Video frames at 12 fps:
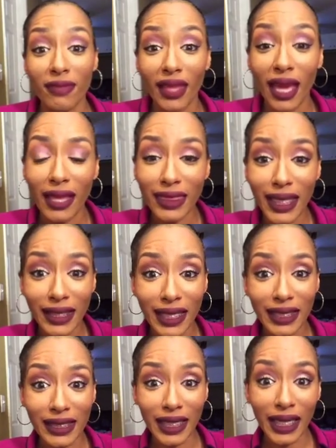I think
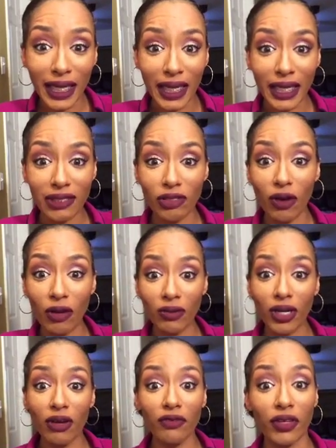that's it. So I
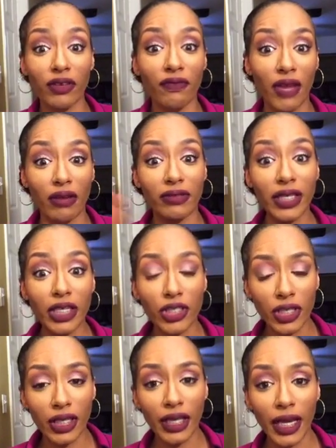went over the
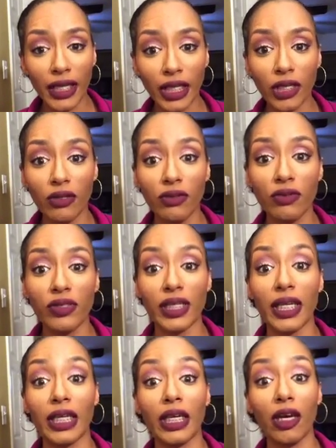foundation that I use
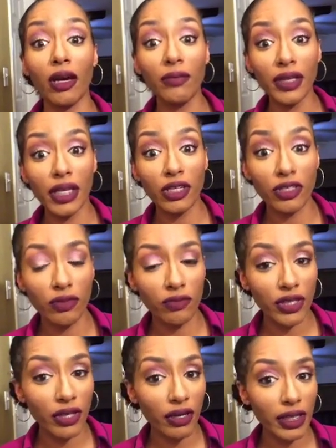in combination
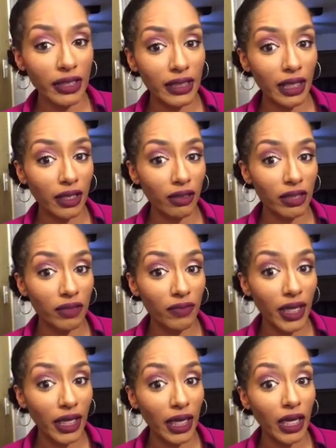with our concealer to
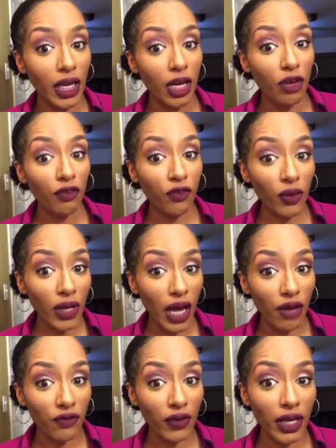make it full
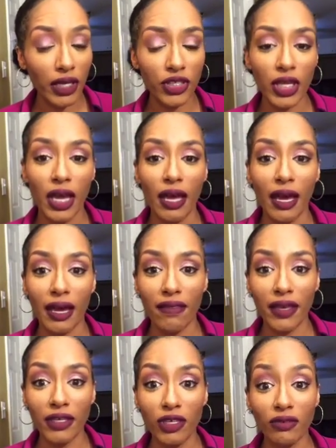coverage. I
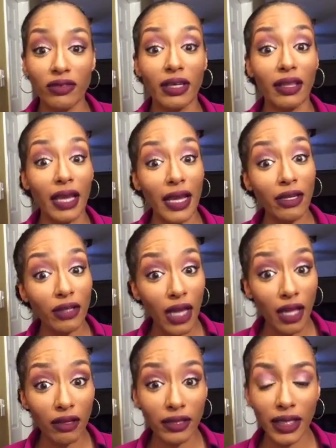then used a lighter
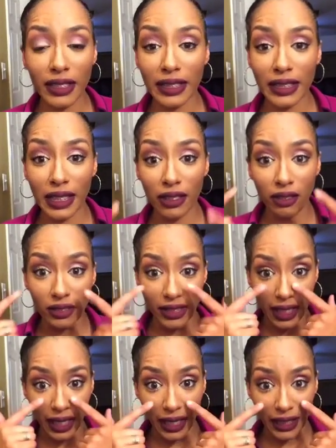colored concealer to
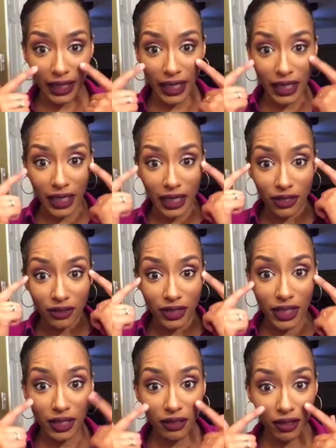highlight under
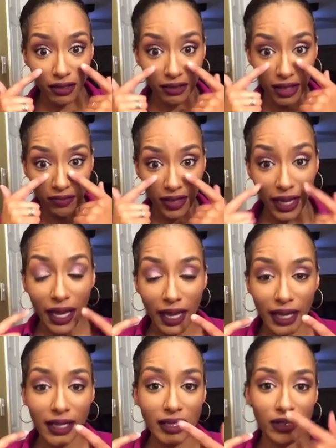here, underneath my
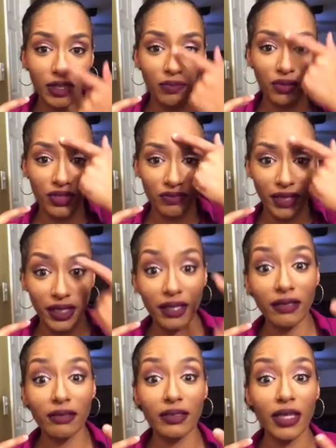eyes, the bridge of my
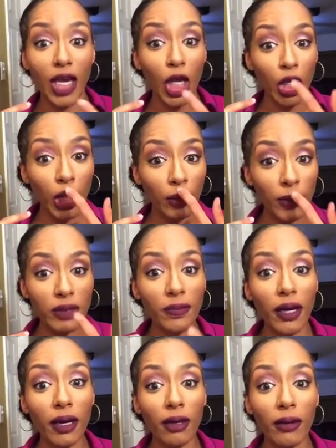nose, Cupid's
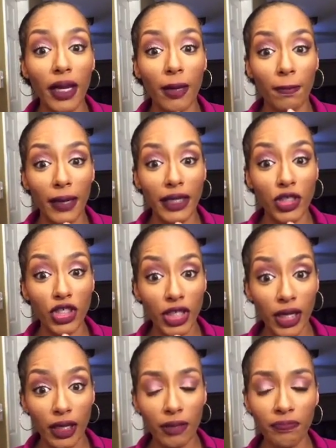bow, and my
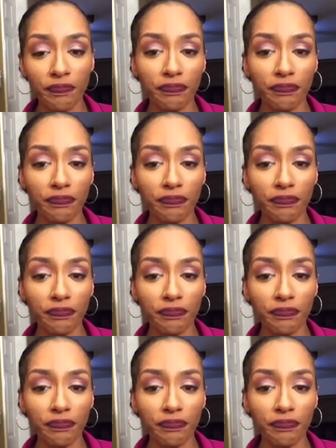chin.